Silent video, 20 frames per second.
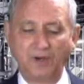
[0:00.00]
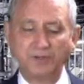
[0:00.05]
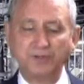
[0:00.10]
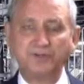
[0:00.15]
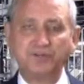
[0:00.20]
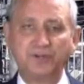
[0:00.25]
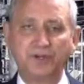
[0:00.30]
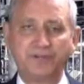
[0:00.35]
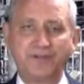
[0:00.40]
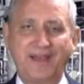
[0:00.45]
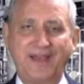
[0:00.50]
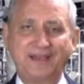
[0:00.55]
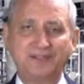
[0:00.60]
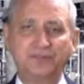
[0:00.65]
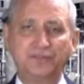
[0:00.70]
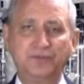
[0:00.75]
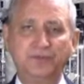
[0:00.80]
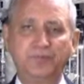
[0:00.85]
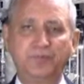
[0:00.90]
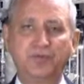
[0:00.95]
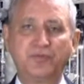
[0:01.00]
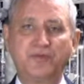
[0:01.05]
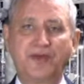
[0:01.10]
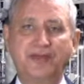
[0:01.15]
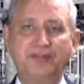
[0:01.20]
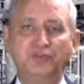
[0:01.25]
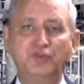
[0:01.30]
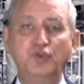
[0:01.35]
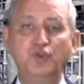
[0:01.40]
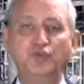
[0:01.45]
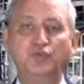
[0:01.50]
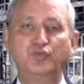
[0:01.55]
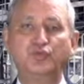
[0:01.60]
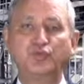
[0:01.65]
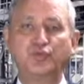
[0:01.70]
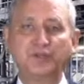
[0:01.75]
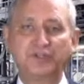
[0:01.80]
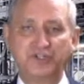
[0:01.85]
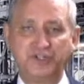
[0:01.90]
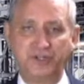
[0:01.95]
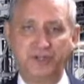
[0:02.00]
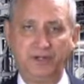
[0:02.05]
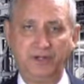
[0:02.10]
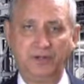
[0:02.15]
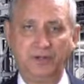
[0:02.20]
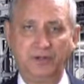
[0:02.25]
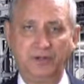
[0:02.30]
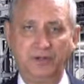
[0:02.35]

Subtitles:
stuff actually provides nutrition.